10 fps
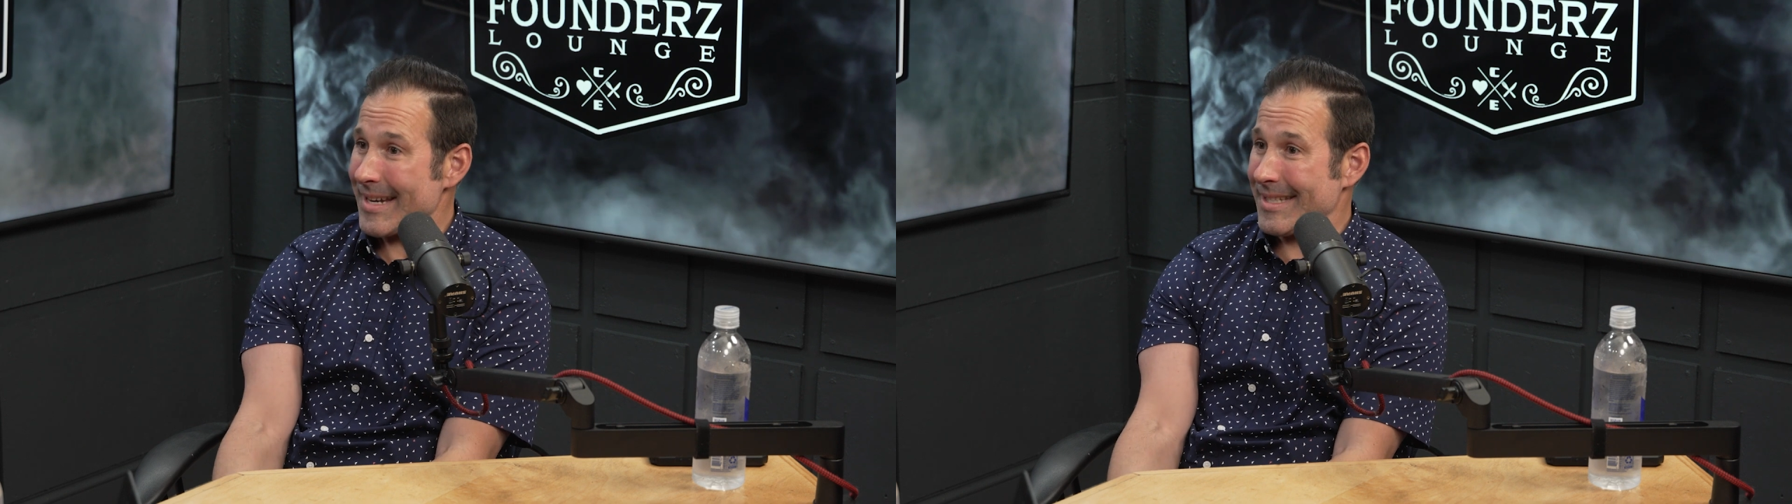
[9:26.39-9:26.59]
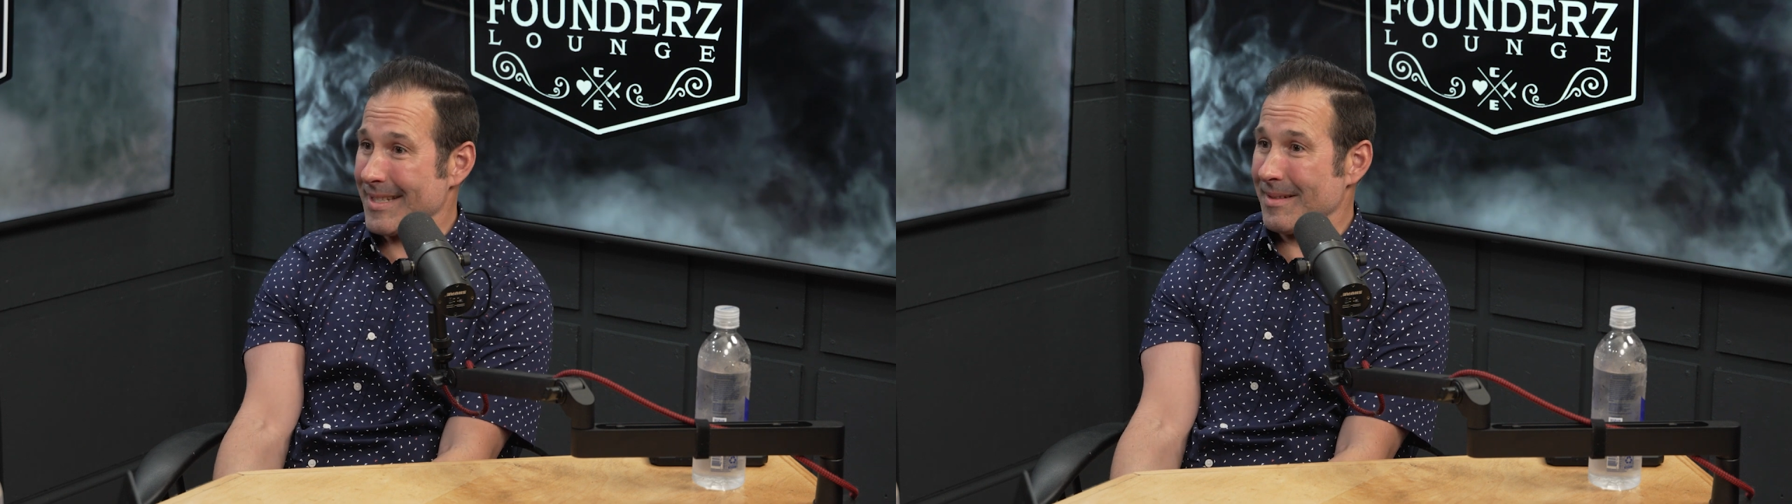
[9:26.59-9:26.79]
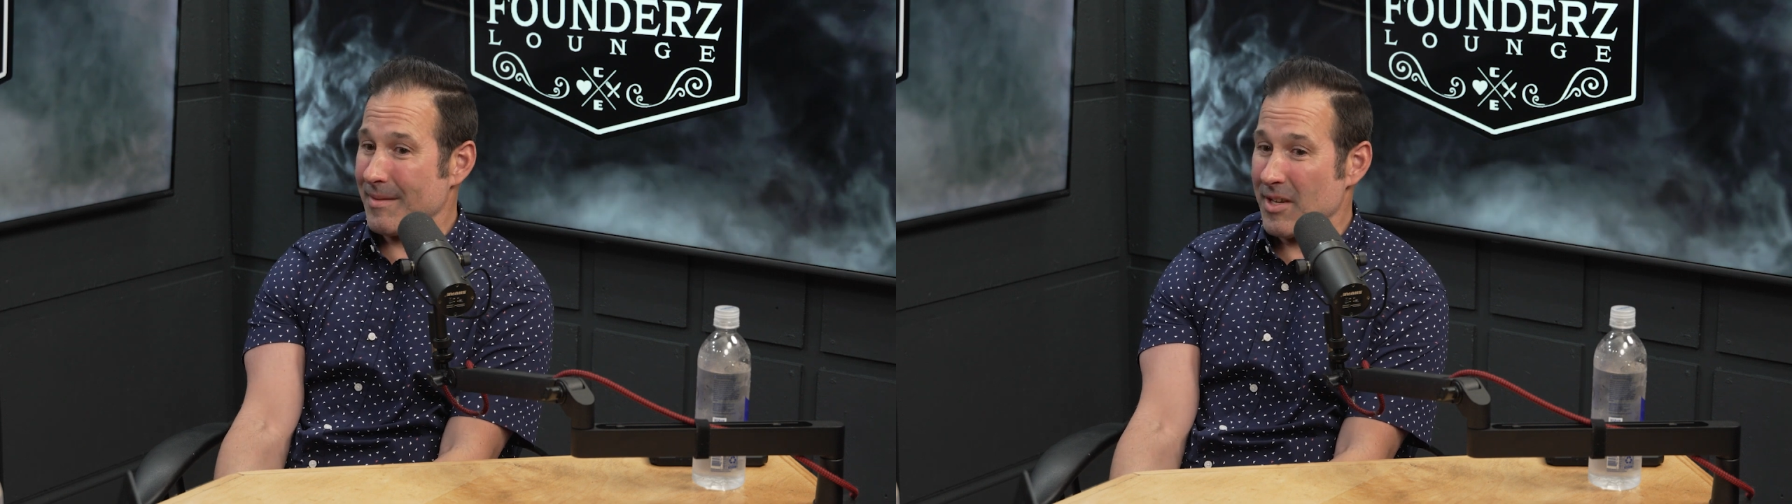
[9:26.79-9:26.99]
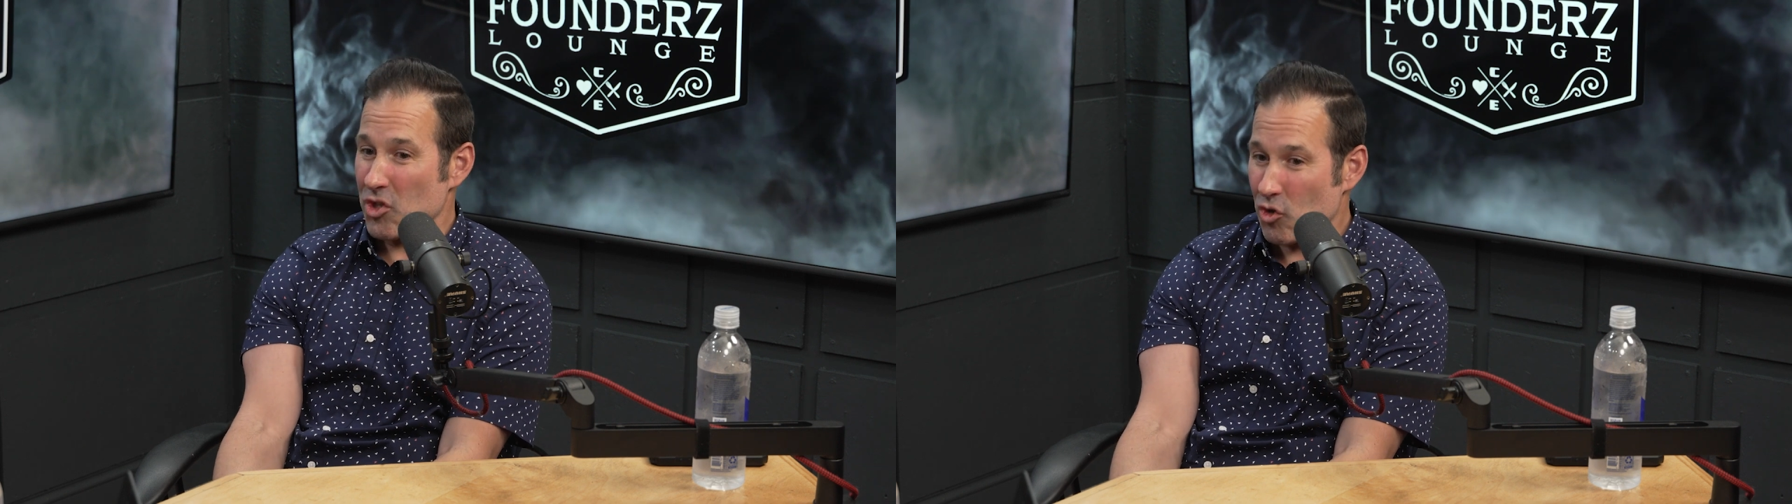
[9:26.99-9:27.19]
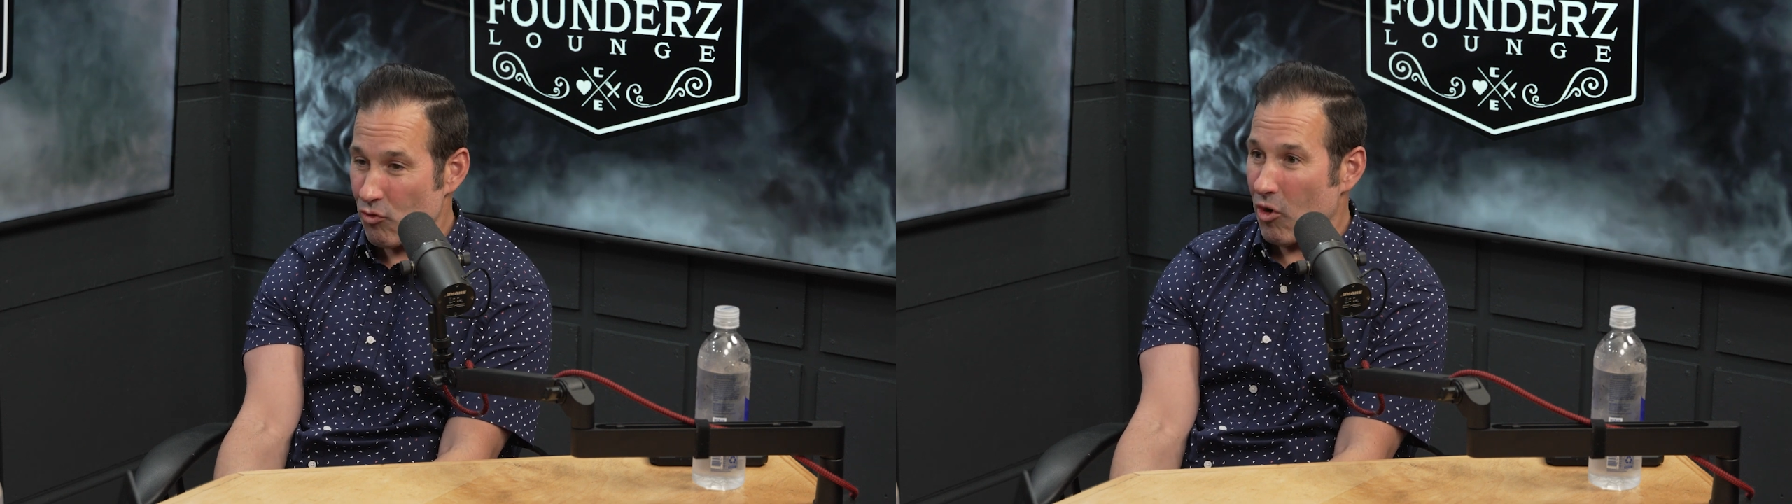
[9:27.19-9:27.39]
It's to
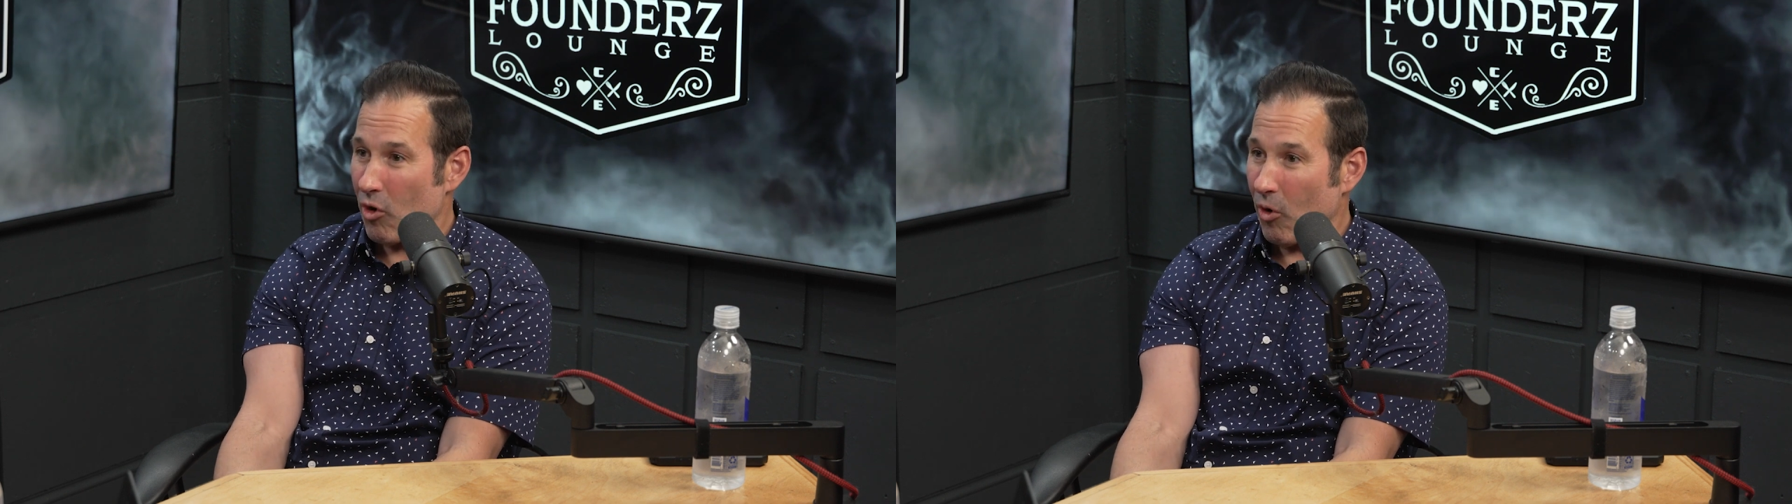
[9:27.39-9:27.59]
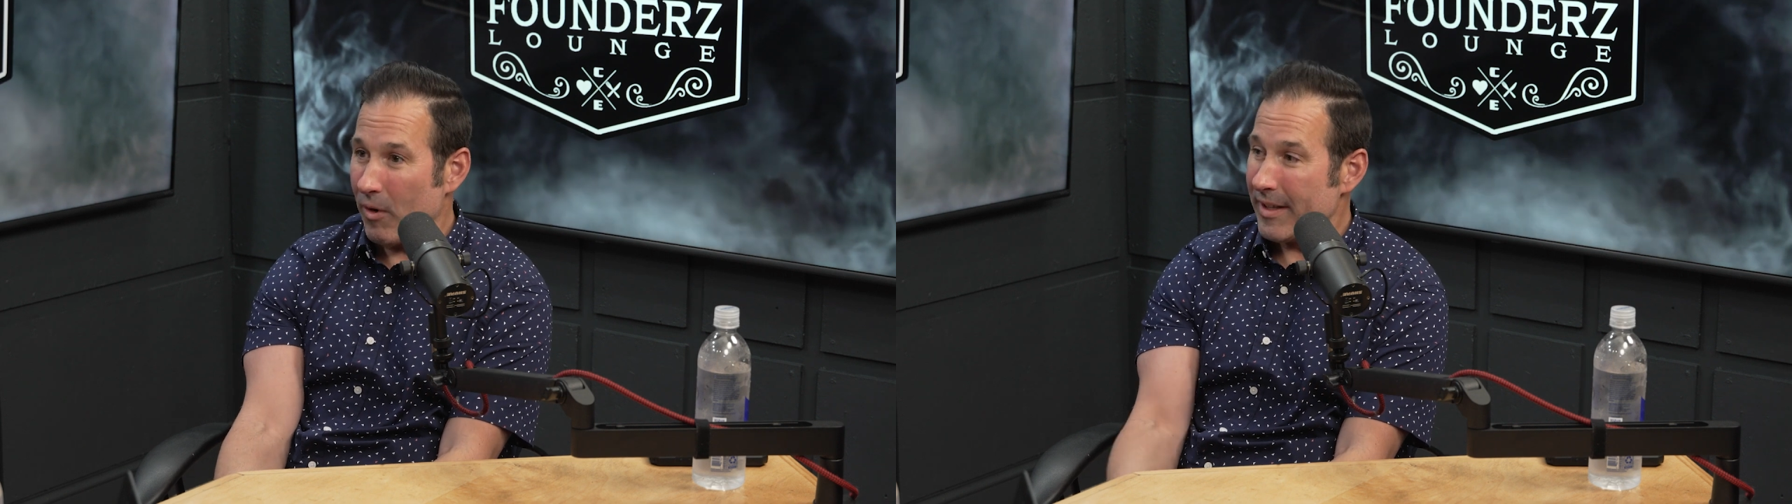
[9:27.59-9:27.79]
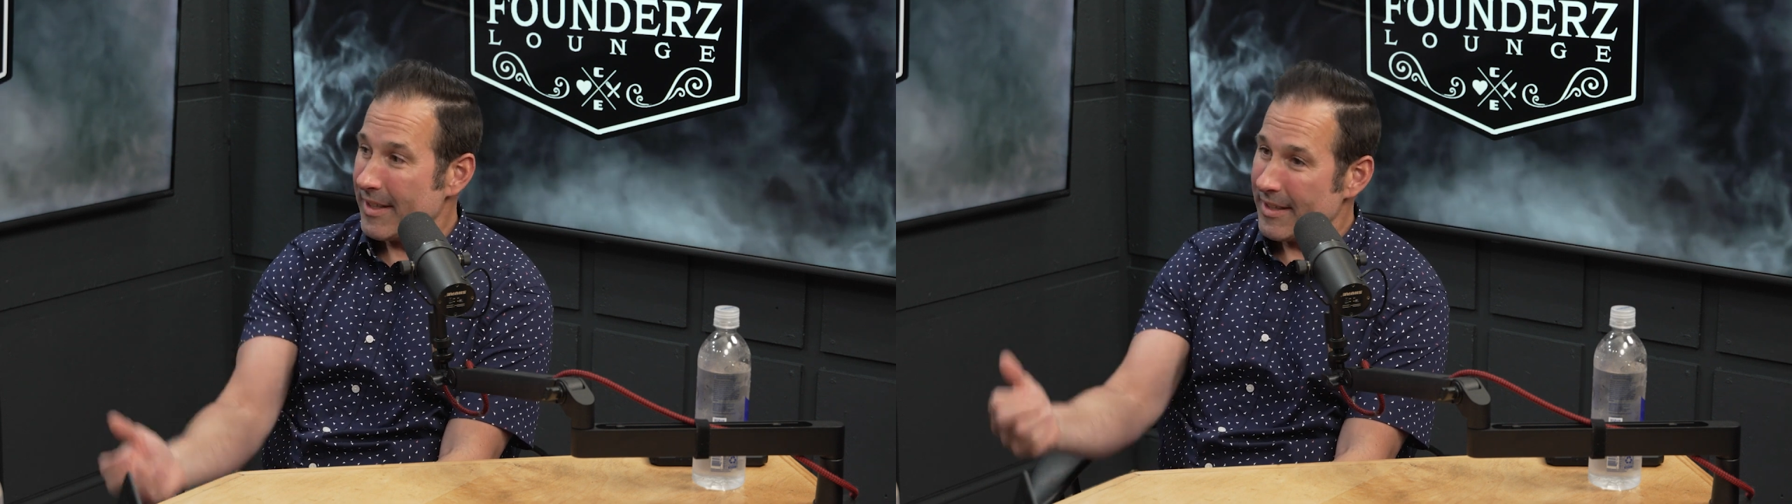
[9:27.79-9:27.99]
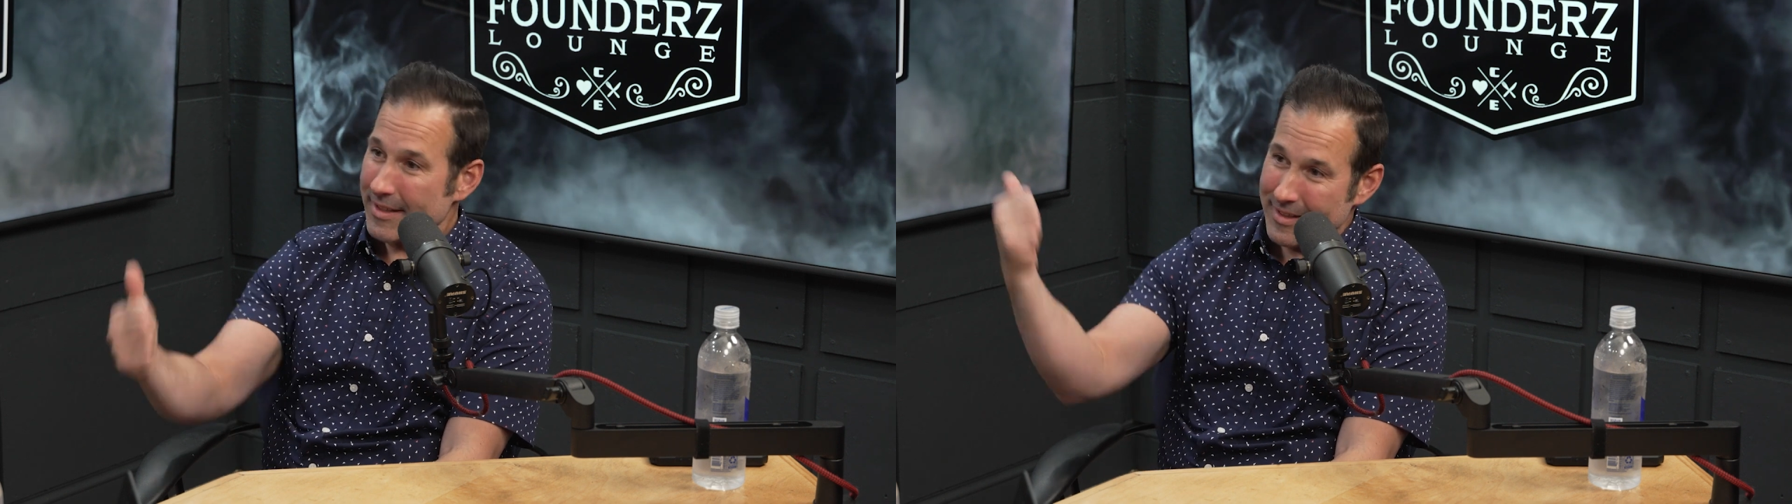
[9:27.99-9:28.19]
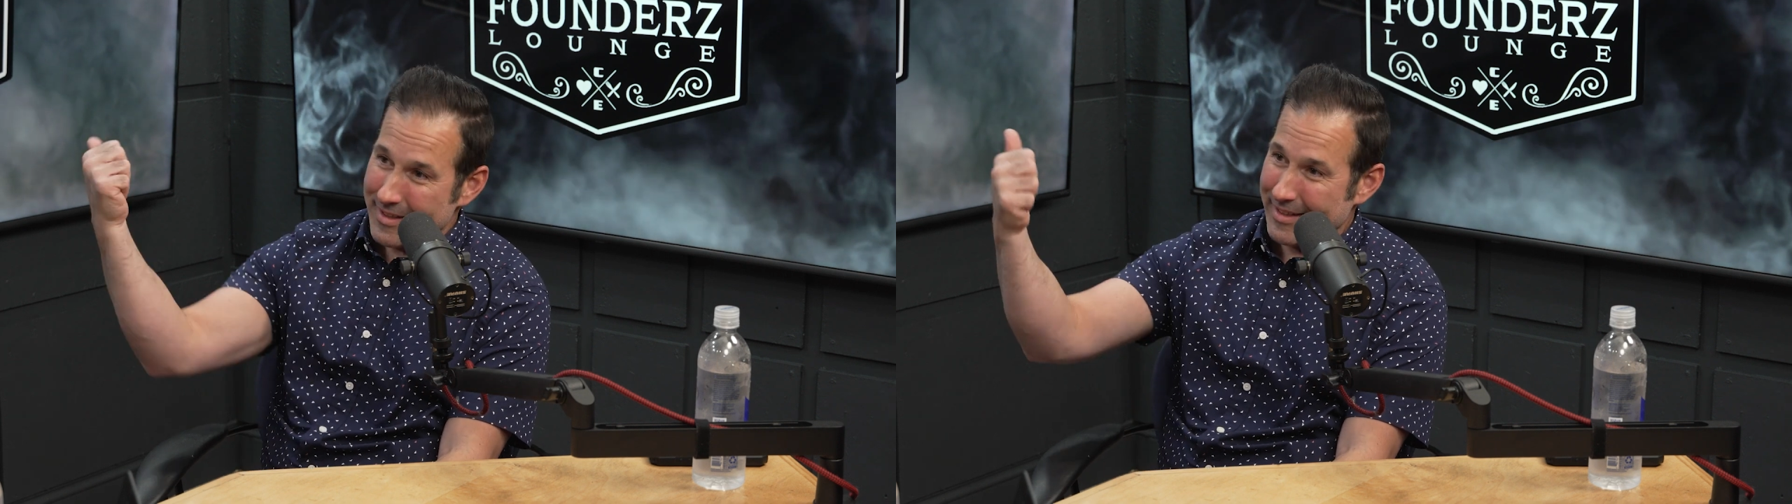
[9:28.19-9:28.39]
control
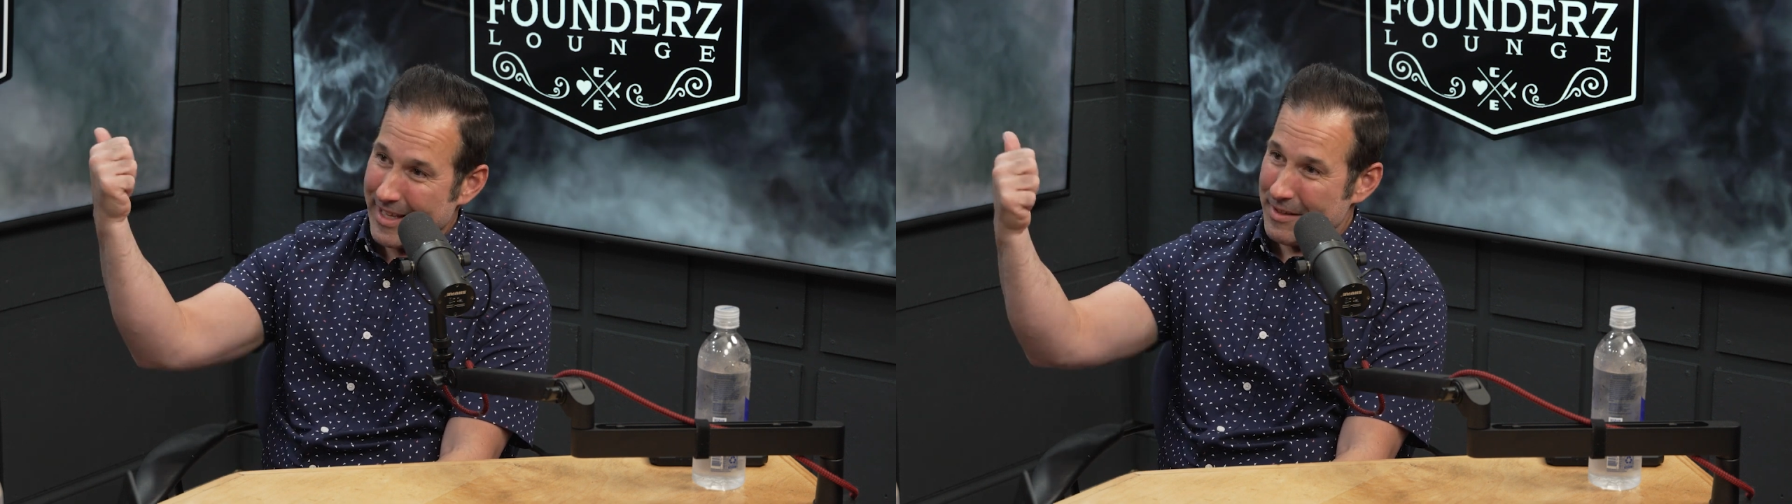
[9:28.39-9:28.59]
like